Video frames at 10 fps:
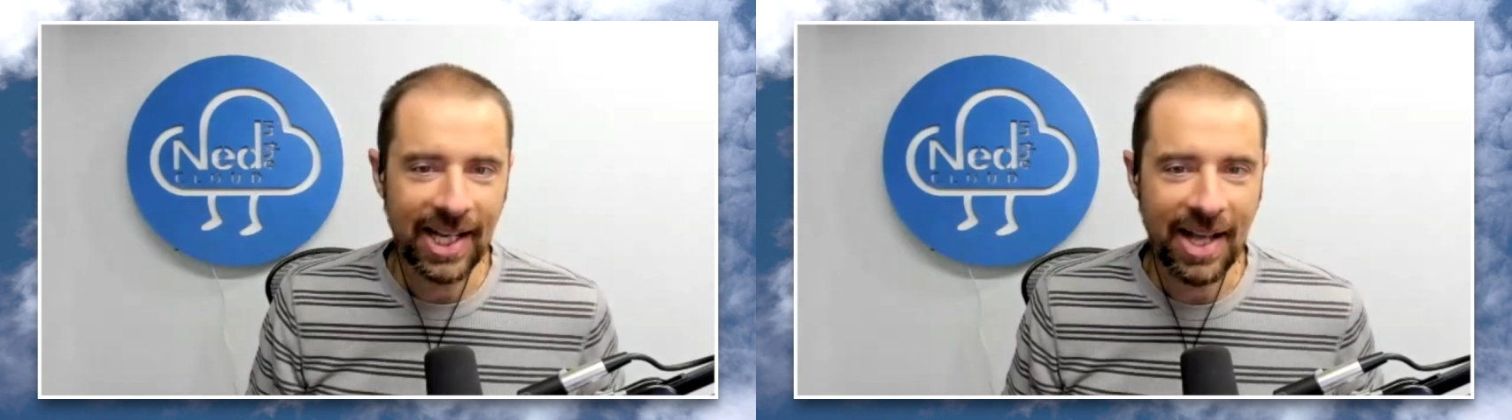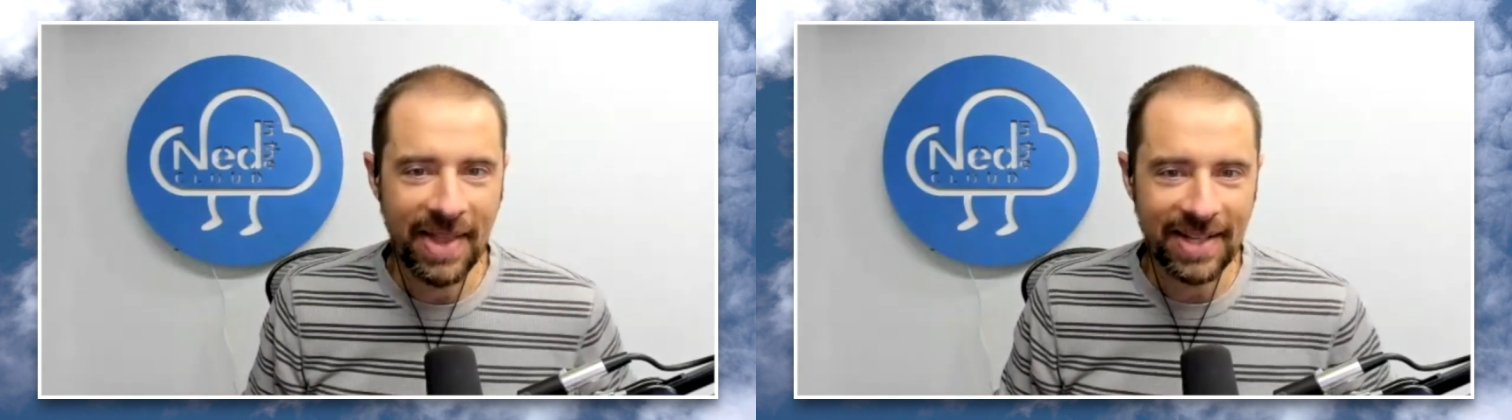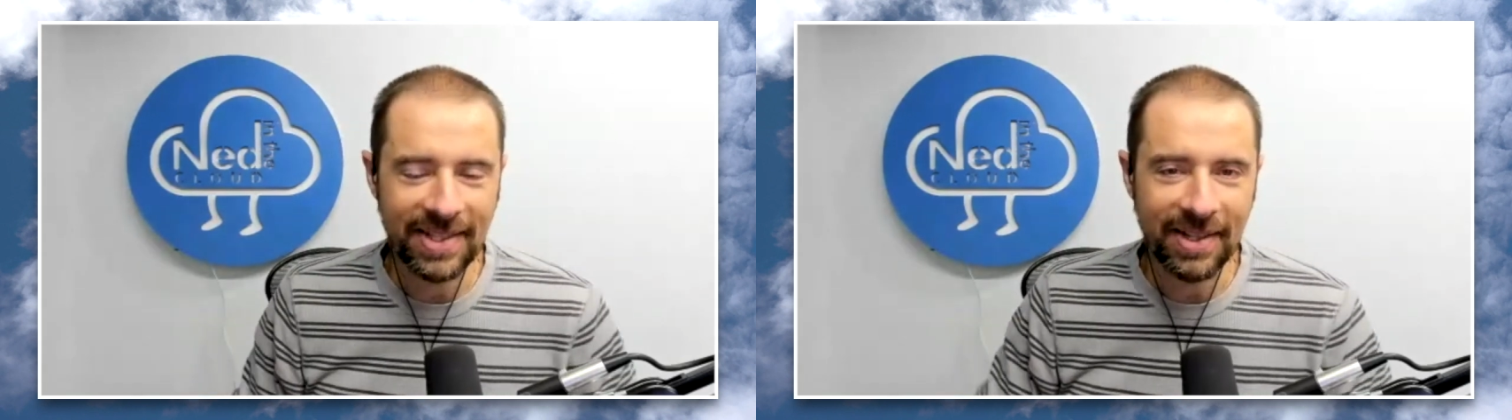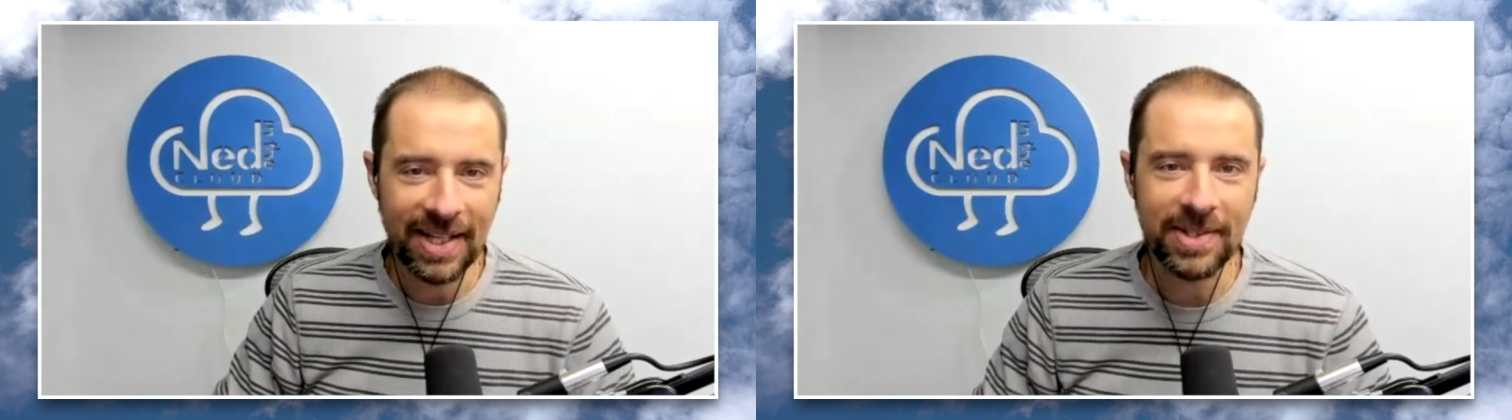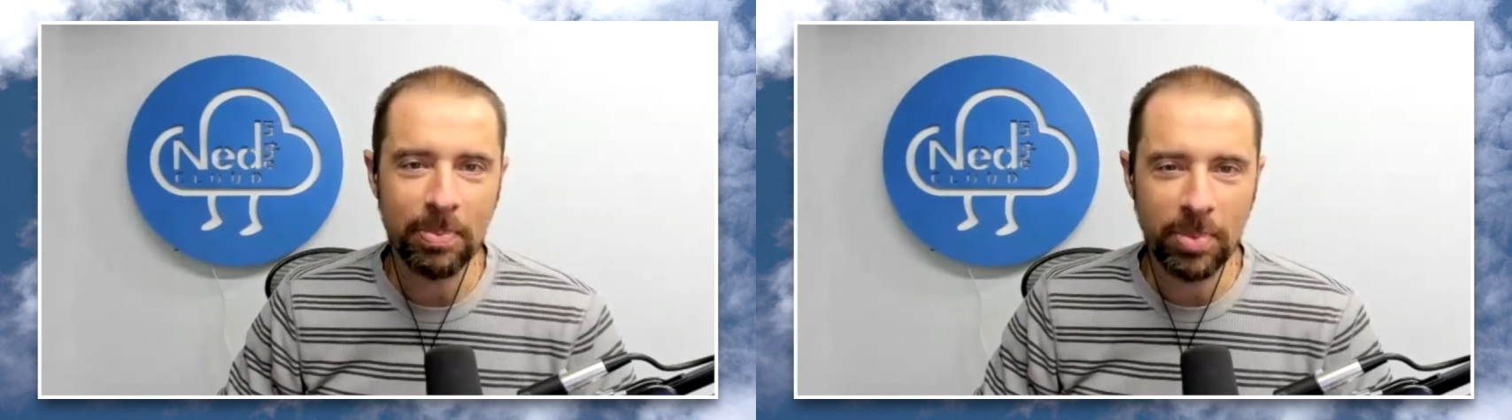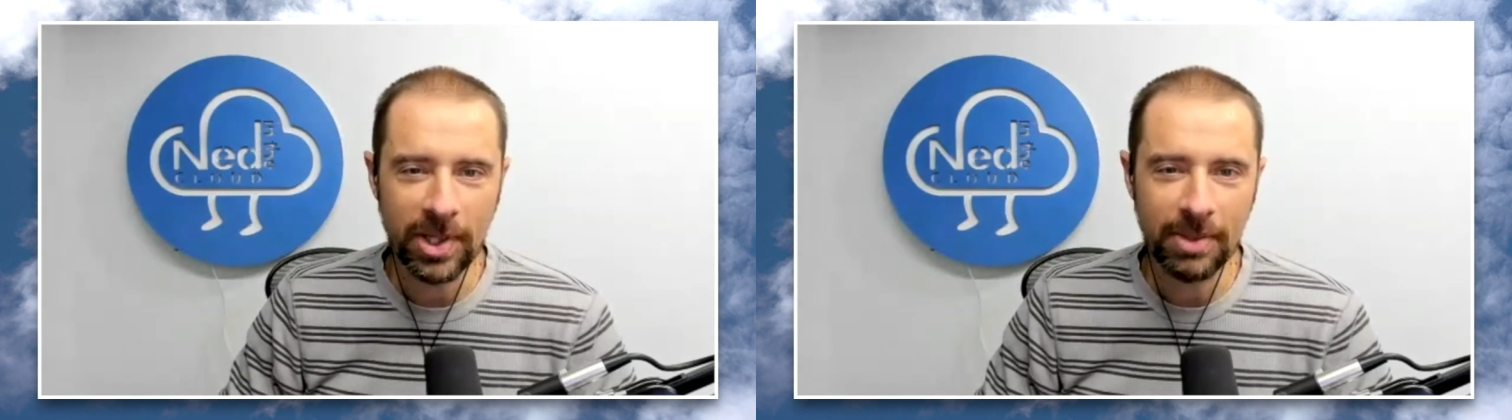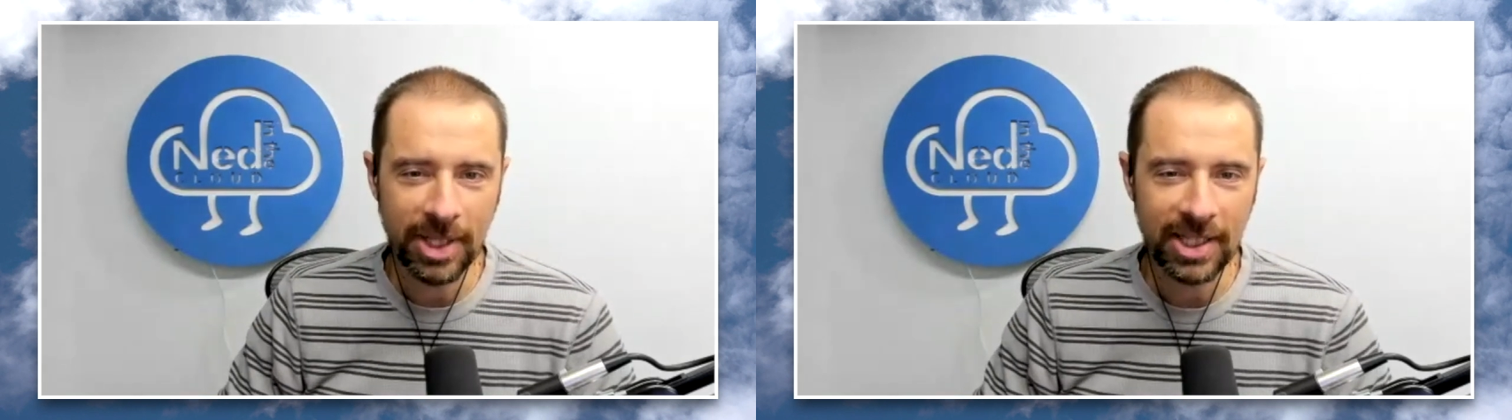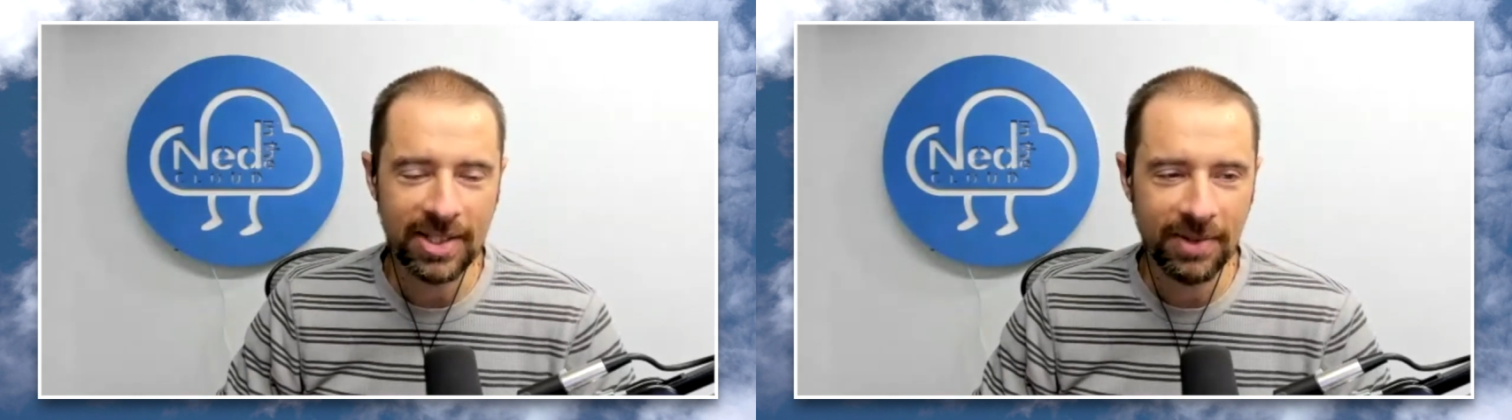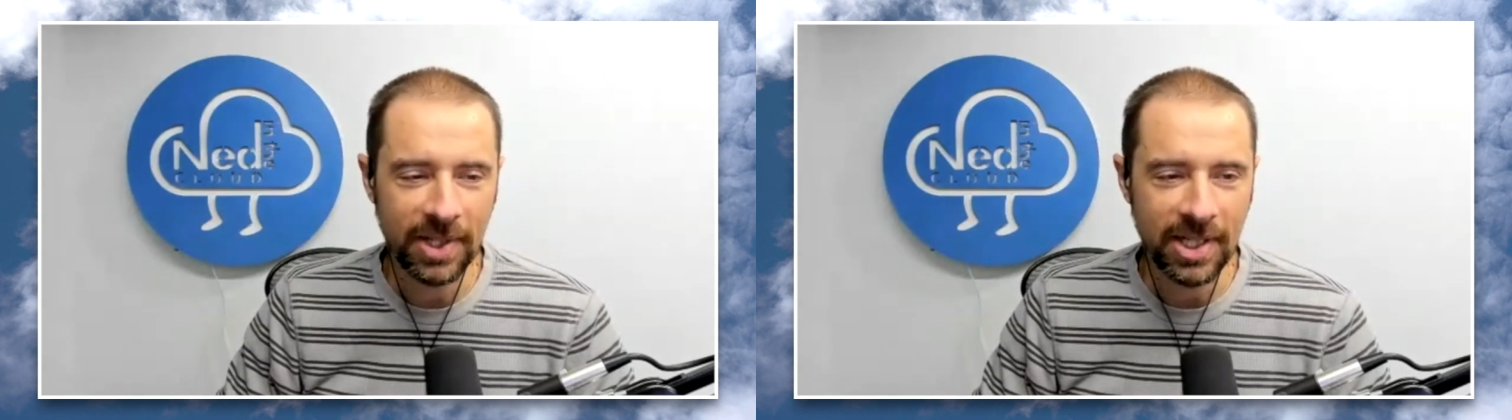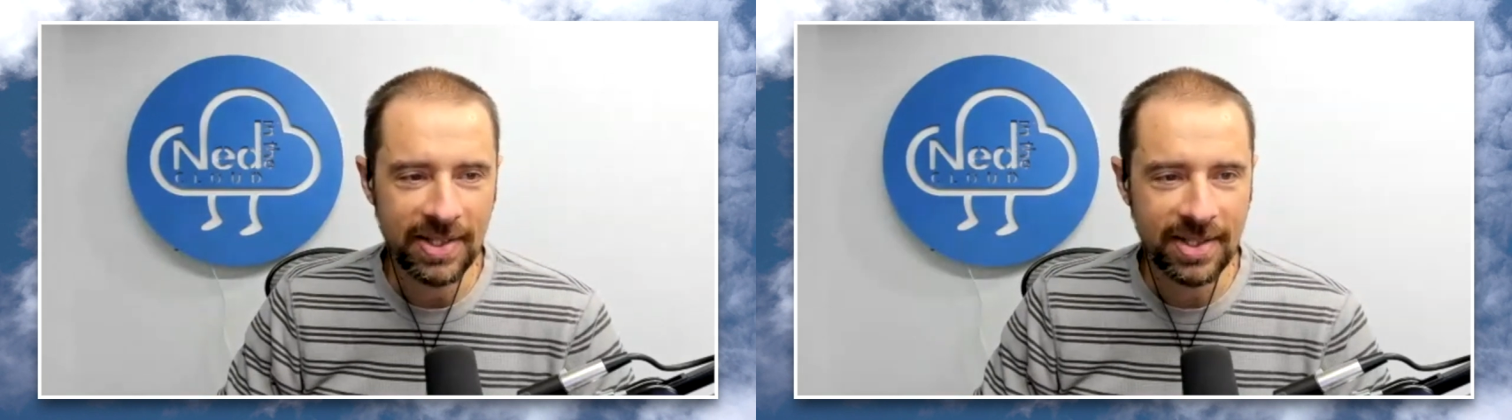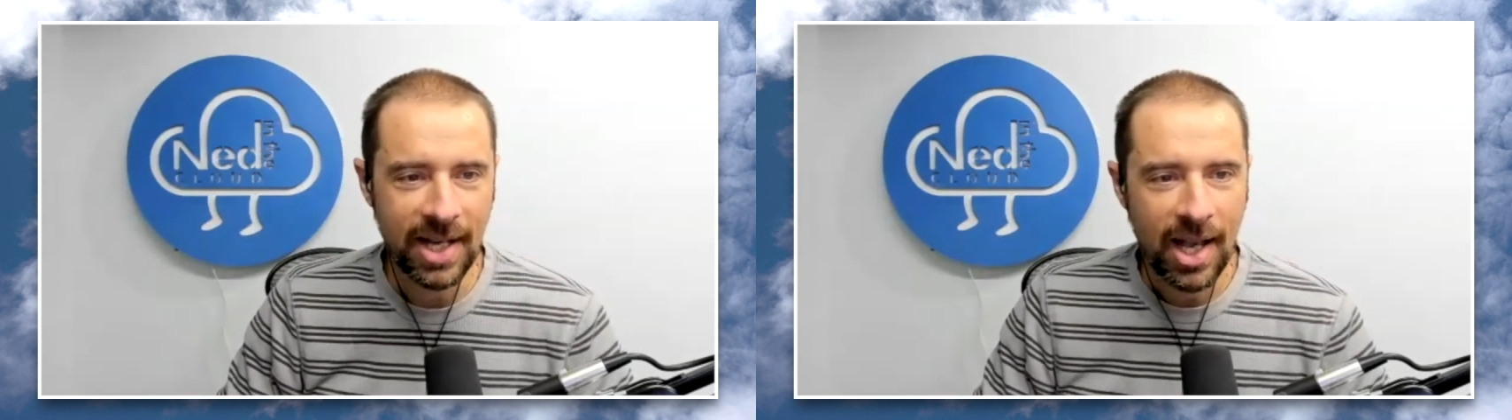And that's a that's a pretty big difference.